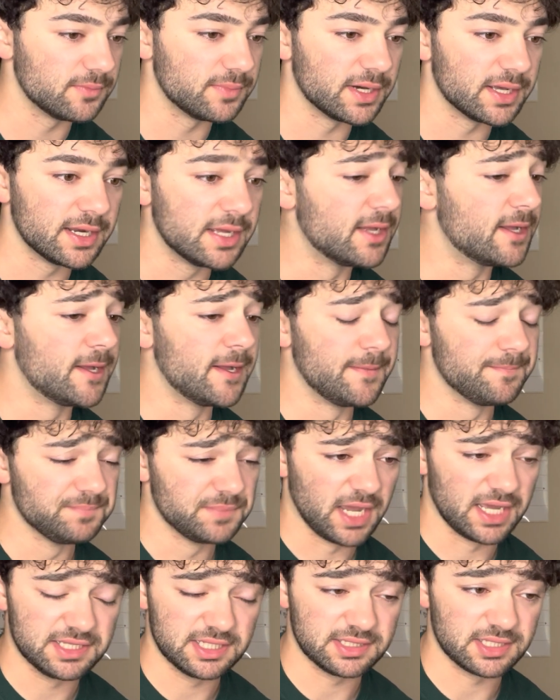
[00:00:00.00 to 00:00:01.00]
but
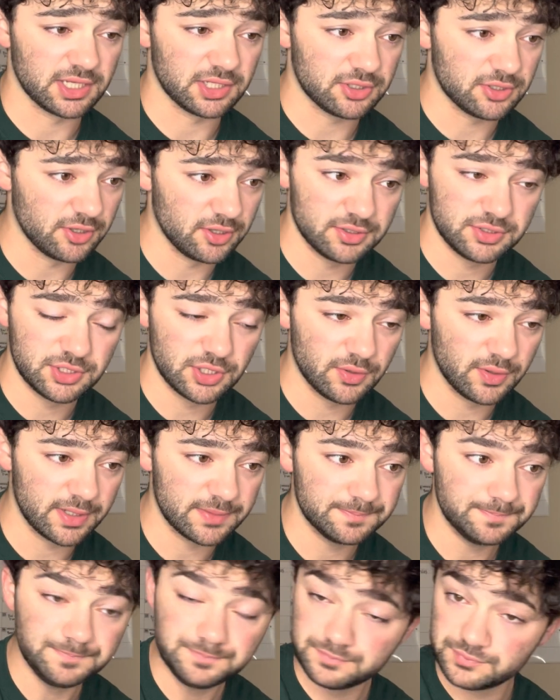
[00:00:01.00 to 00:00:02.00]
I think they could do
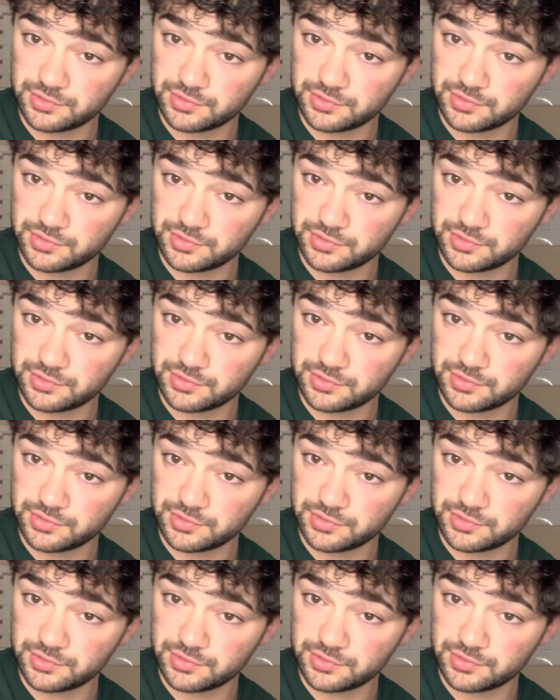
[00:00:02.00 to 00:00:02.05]
it.